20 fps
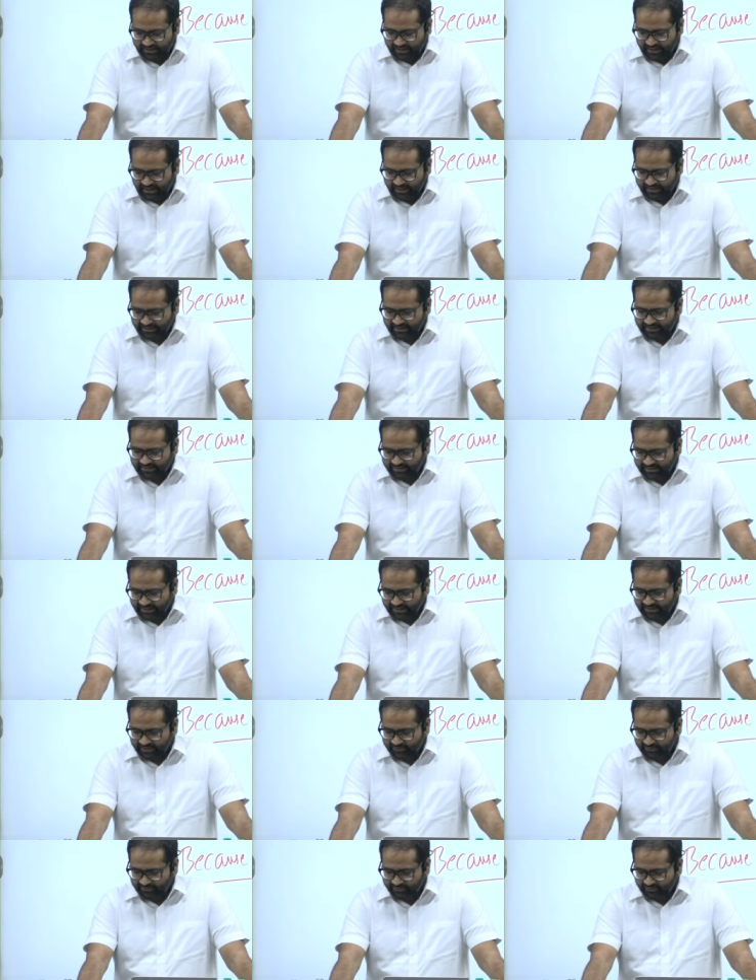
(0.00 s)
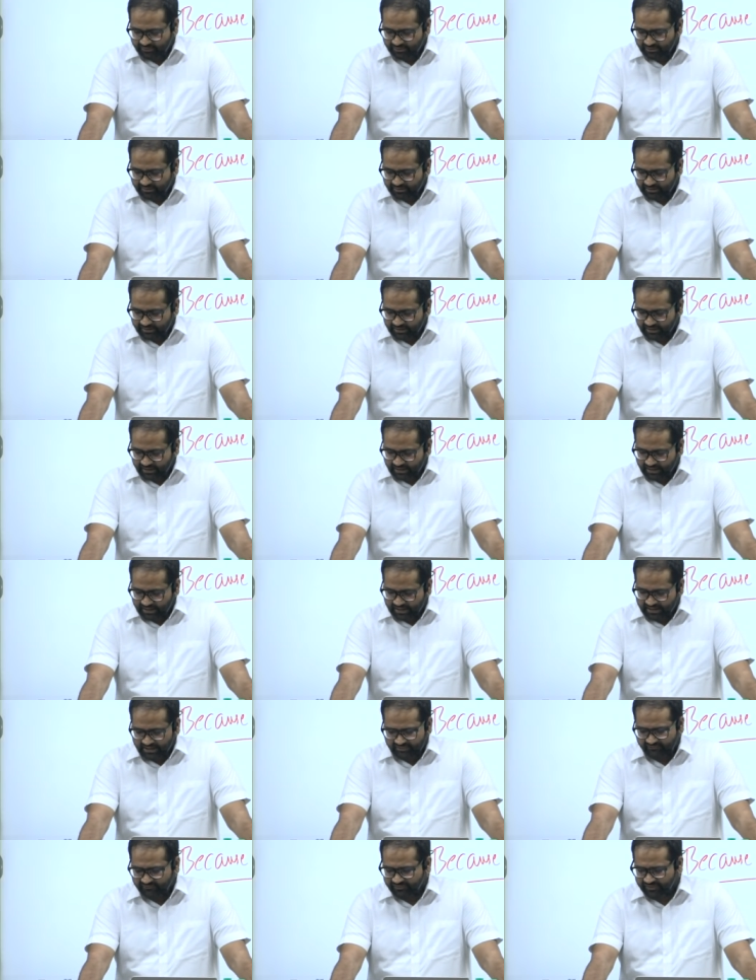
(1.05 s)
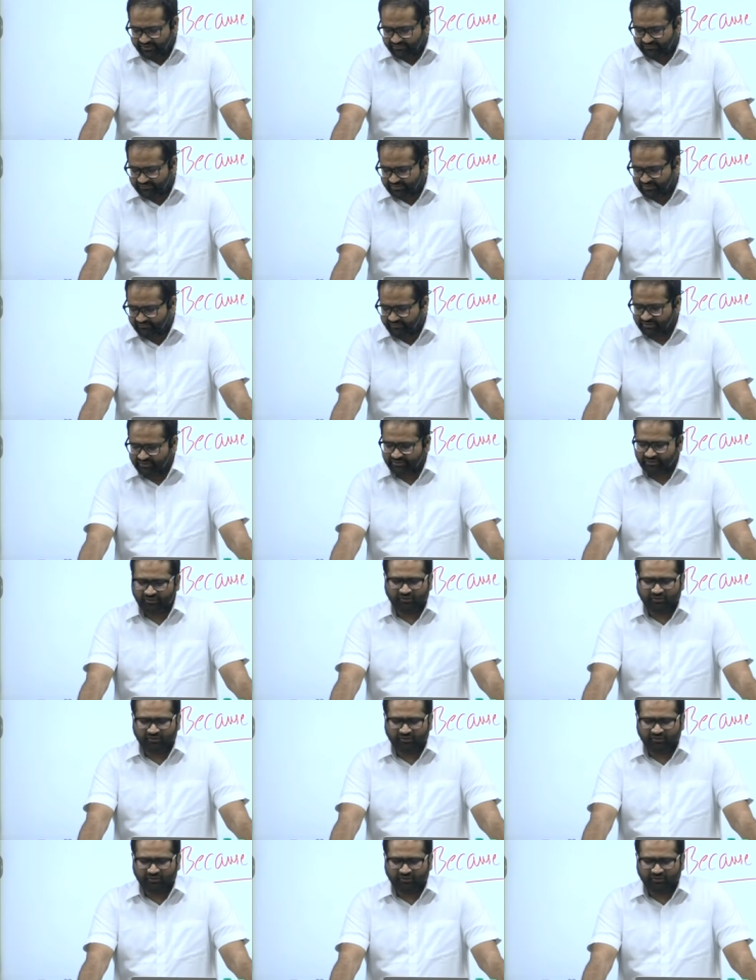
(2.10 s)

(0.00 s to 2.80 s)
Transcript: I can tell you every seventh